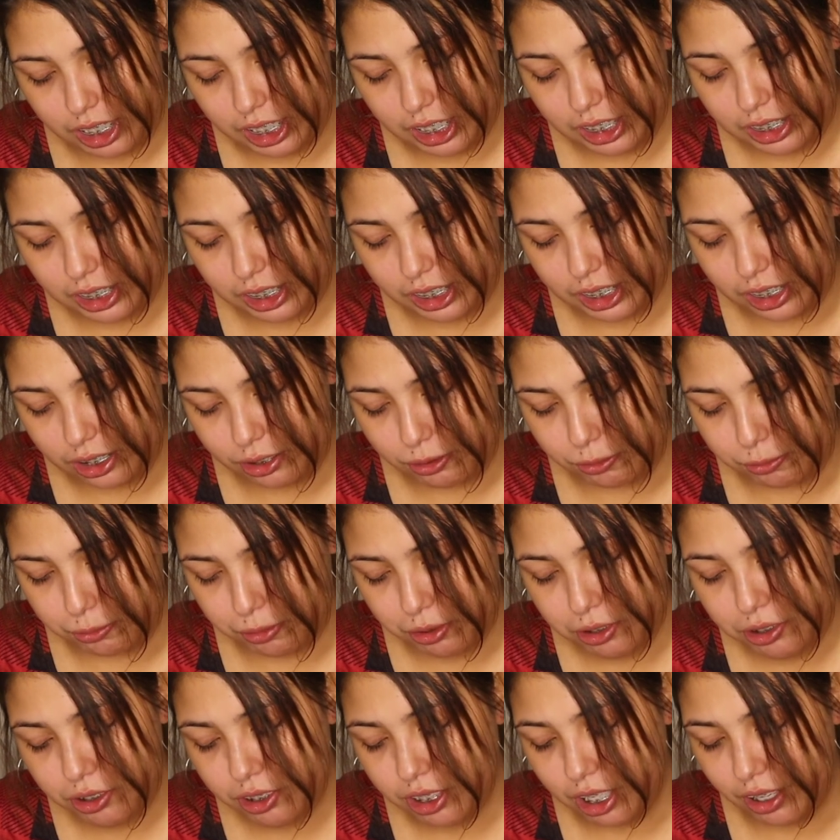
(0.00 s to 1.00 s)
dating in a
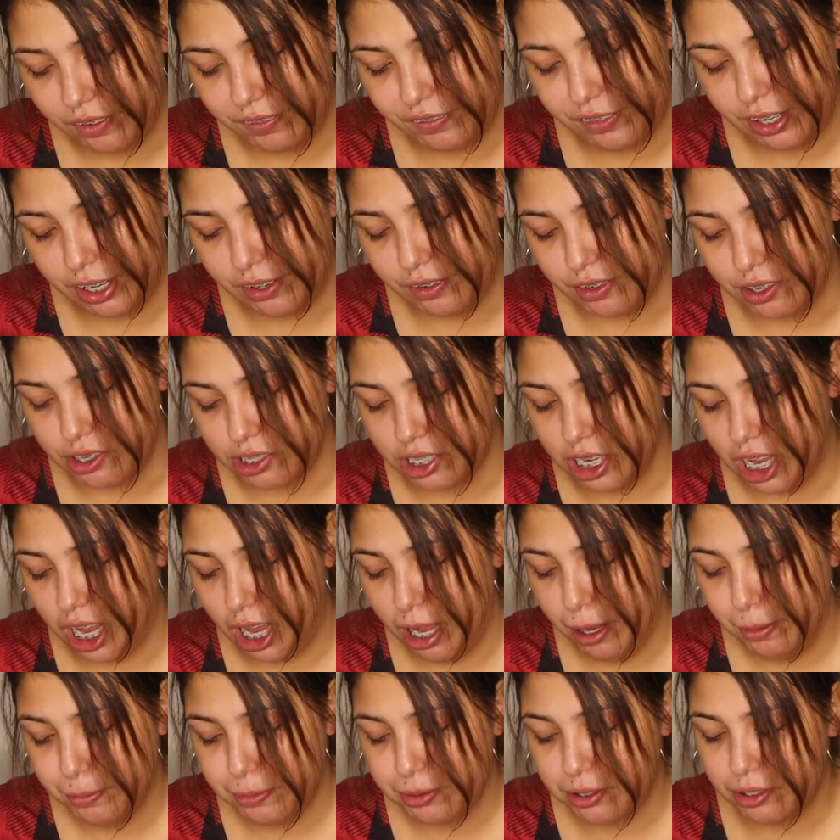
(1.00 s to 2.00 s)
world that favors
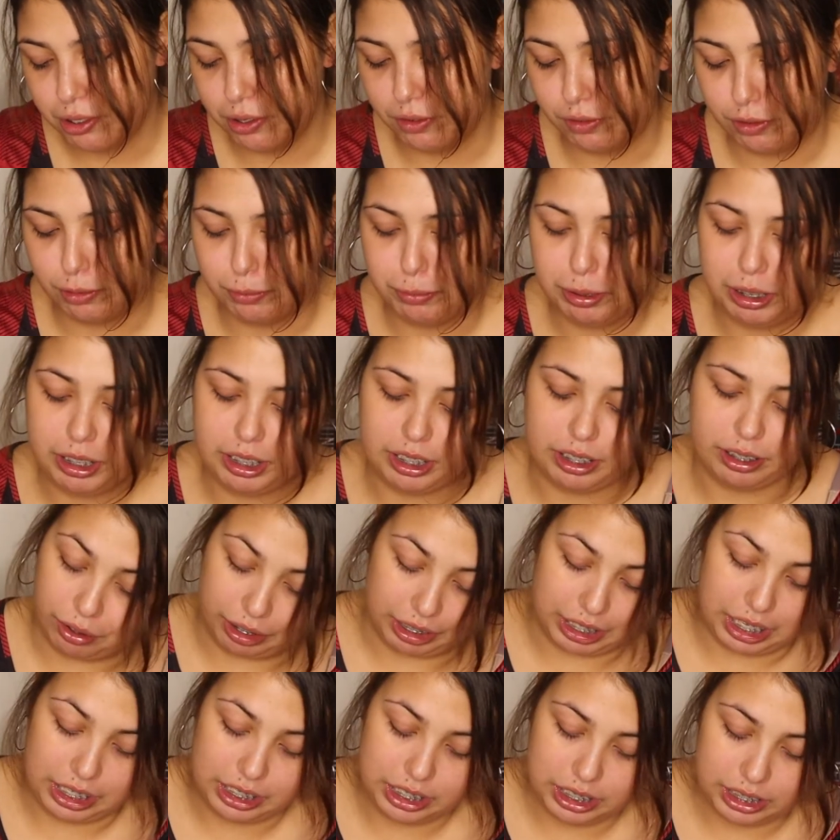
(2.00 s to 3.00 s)
apps over meeting
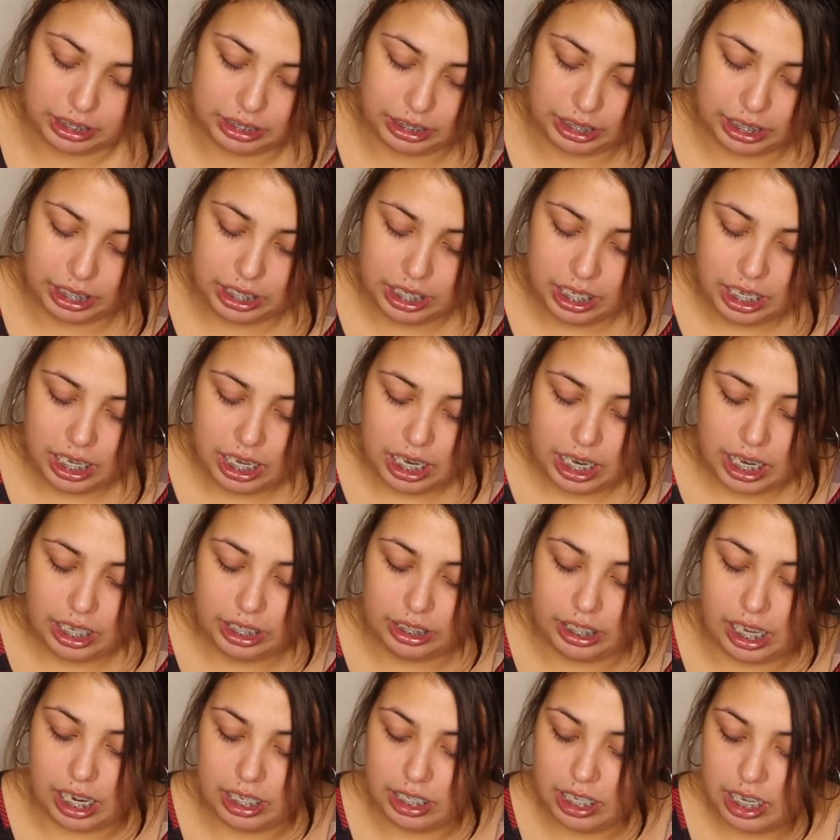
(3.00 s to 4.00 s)
organically,
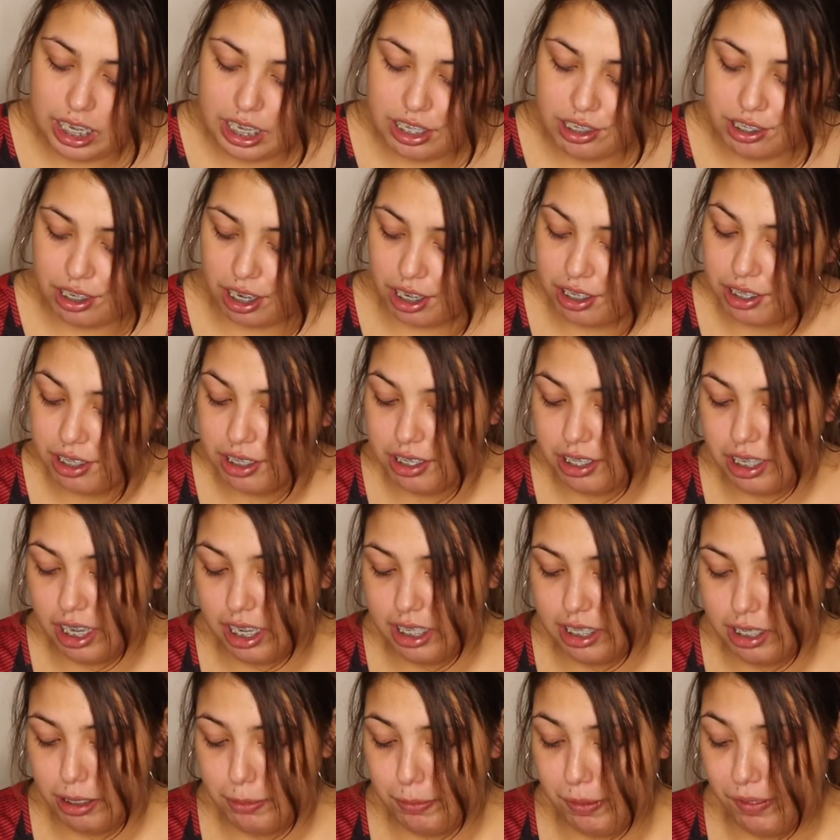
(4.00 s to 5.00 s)
Layla and Josh
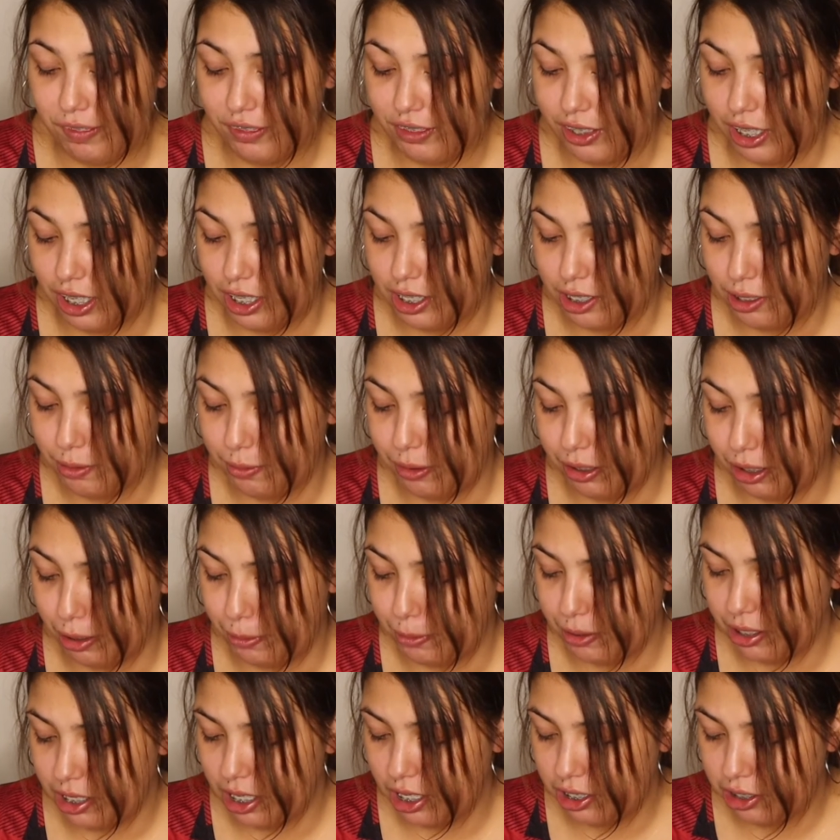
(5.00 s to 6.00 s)
decide to be friends with the
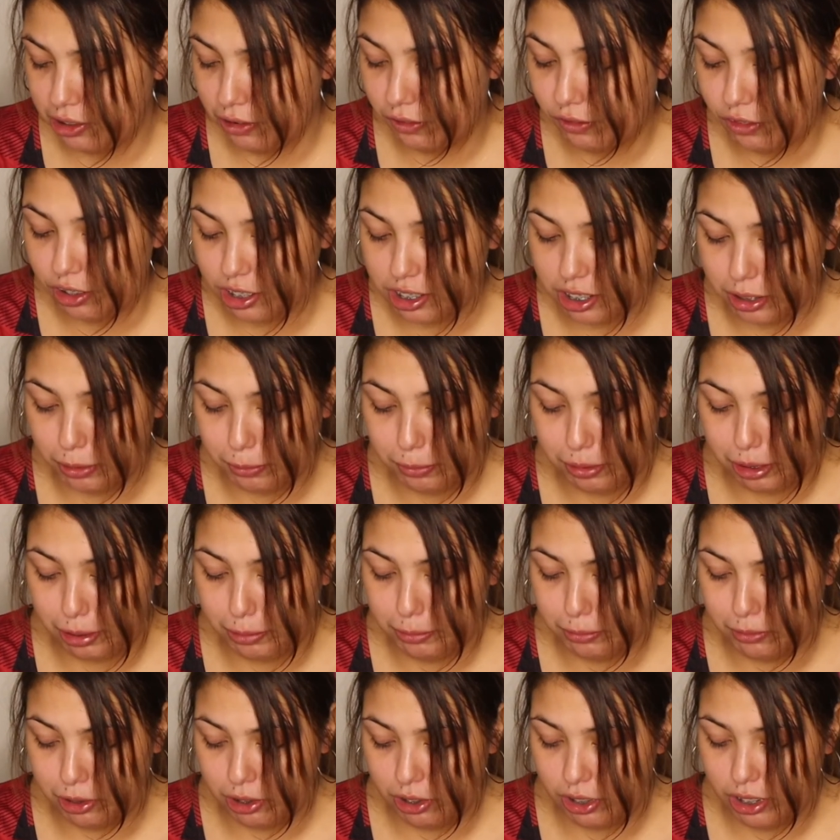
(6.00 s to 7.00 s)
potential for
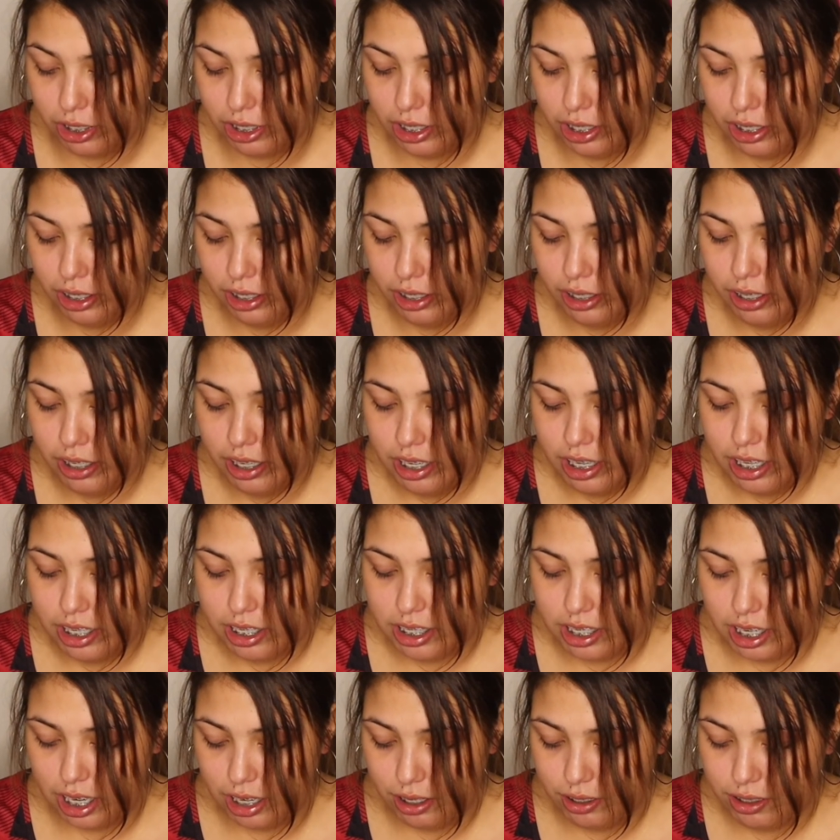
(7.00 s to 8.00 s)
something more.
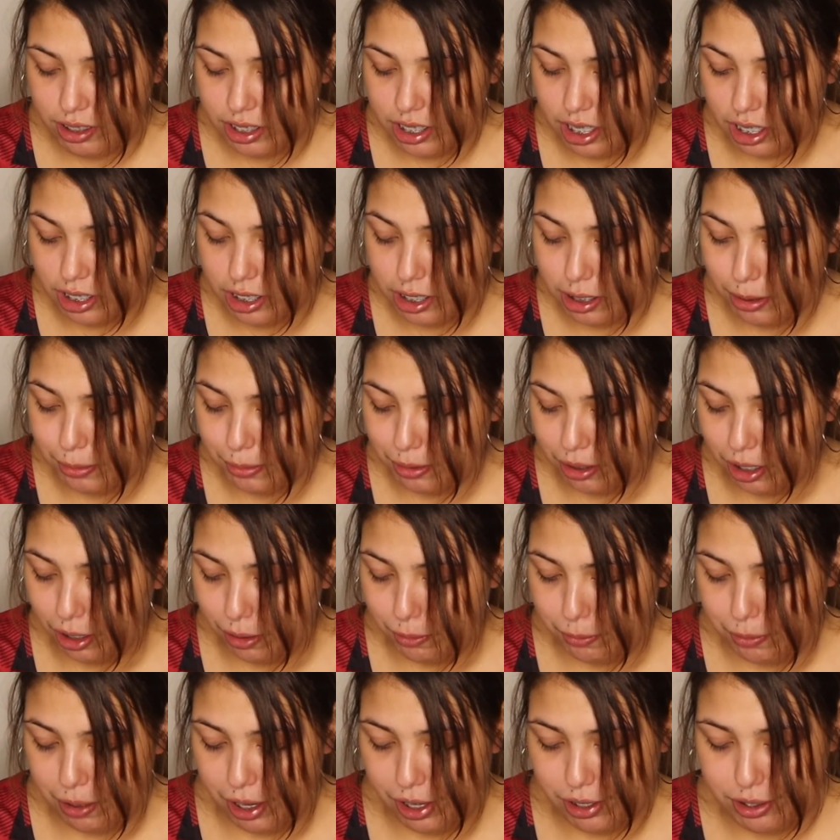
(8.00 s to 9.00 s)
Sounds sensible
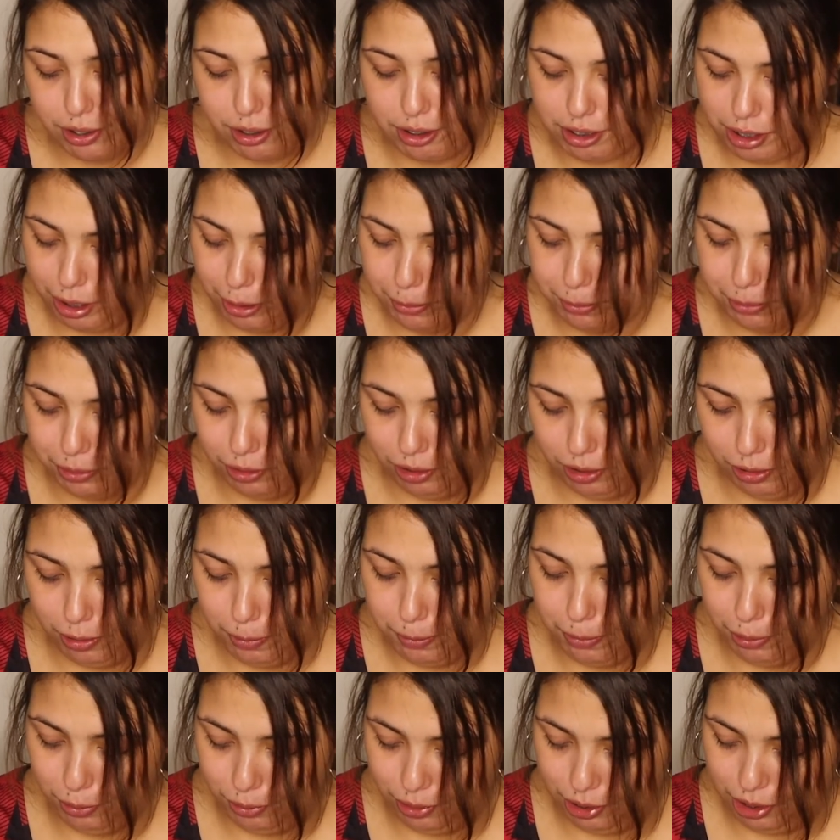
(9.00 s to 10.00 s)
and way too simple,
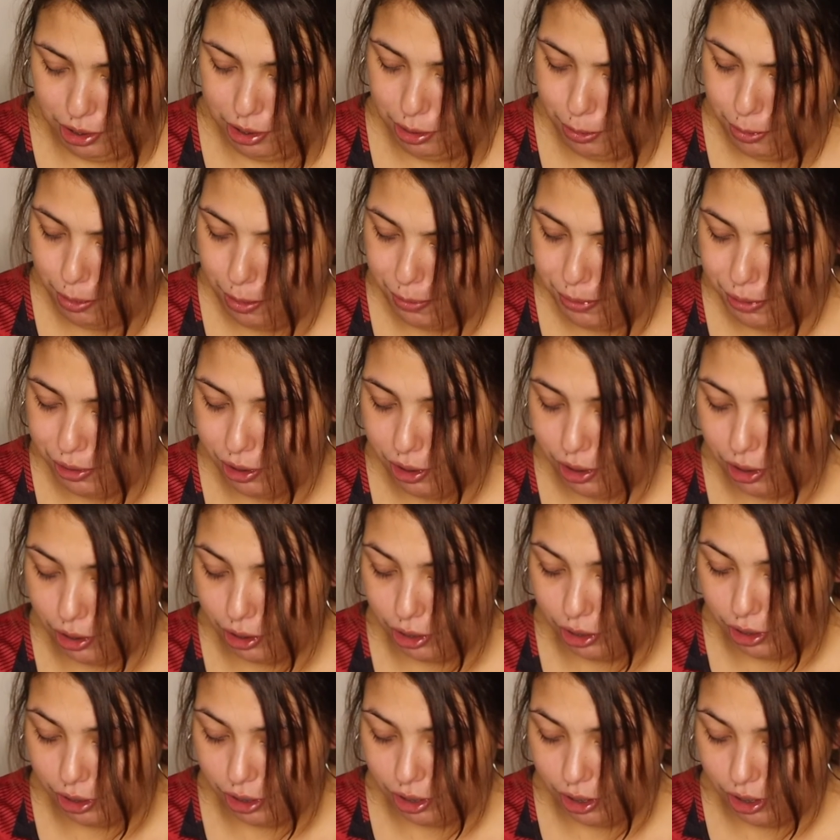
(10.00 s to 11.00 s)
but when two people
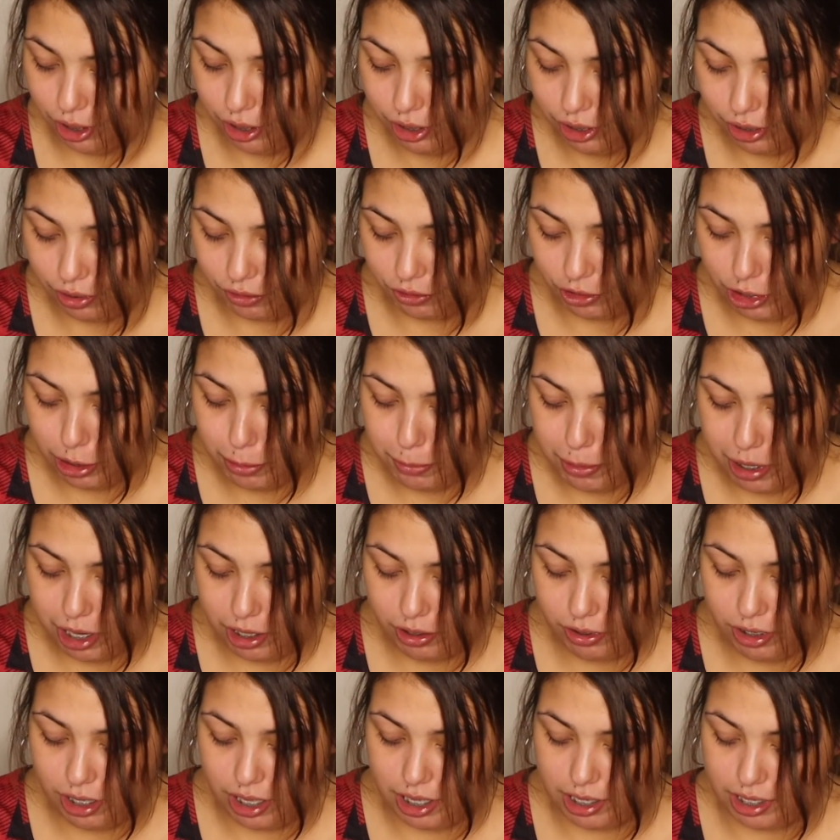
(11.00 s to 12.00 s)
are on the
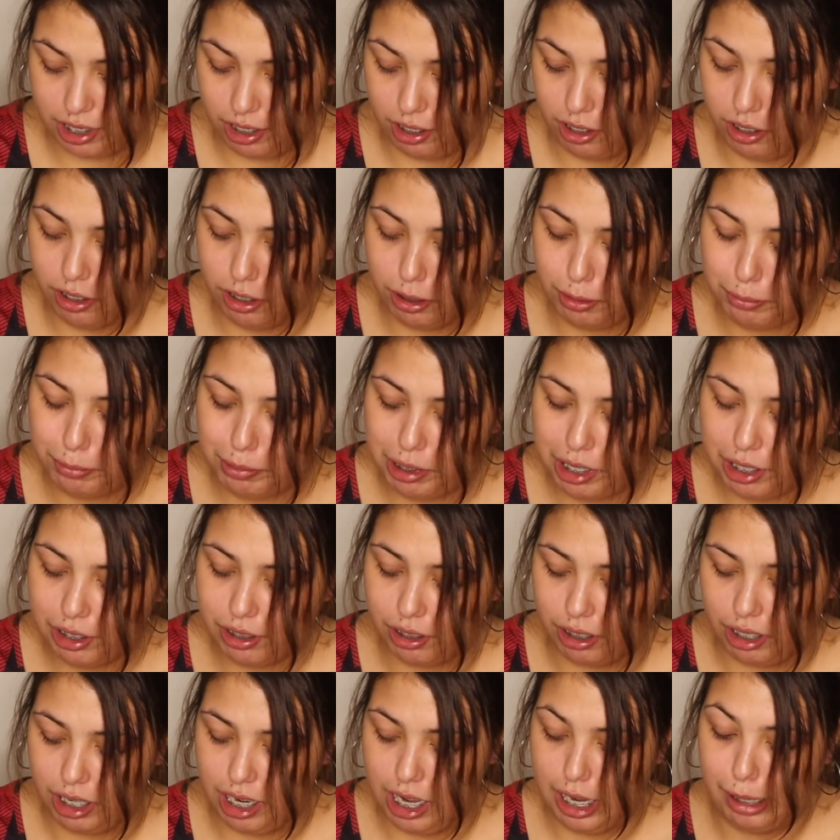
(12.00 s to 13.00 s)
rebound, is it heartbreak
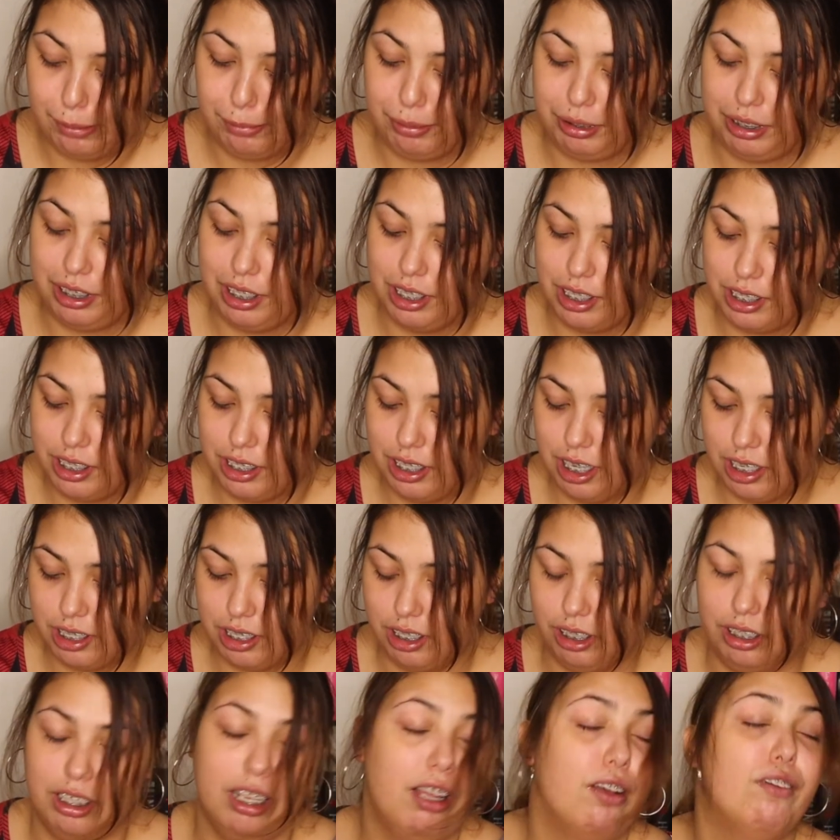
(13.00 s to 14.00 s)
or happiness? That's
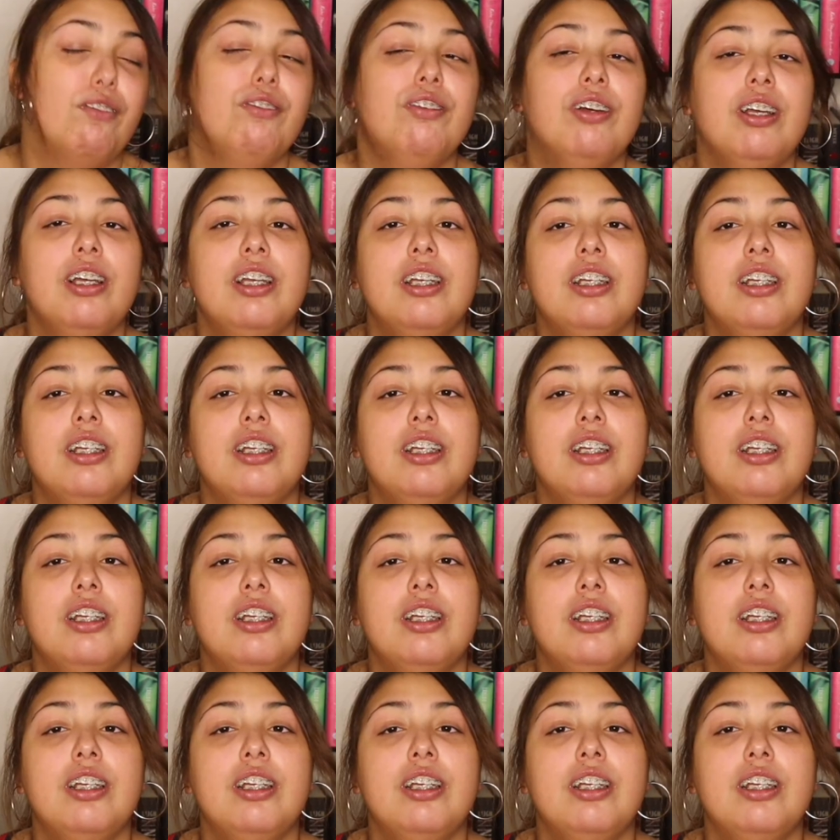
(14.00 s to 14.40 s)
a love